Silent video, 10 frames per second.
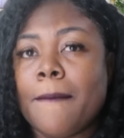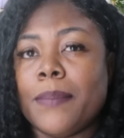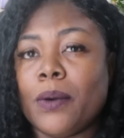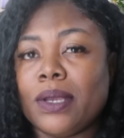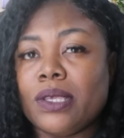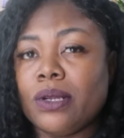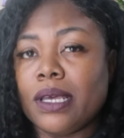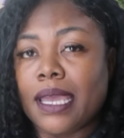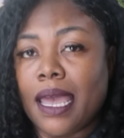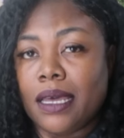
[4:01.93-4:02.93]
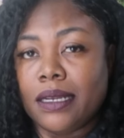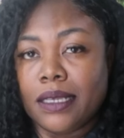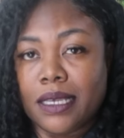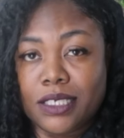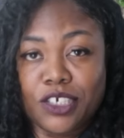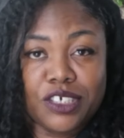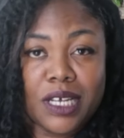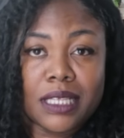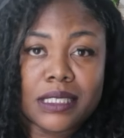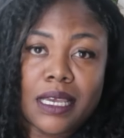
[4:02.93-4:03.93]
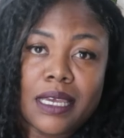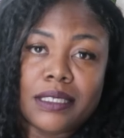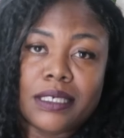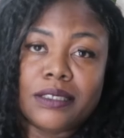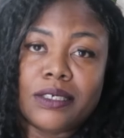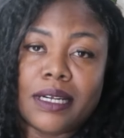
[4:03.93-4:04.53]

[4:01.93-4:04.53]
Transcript: But when you look at other kids your child's age and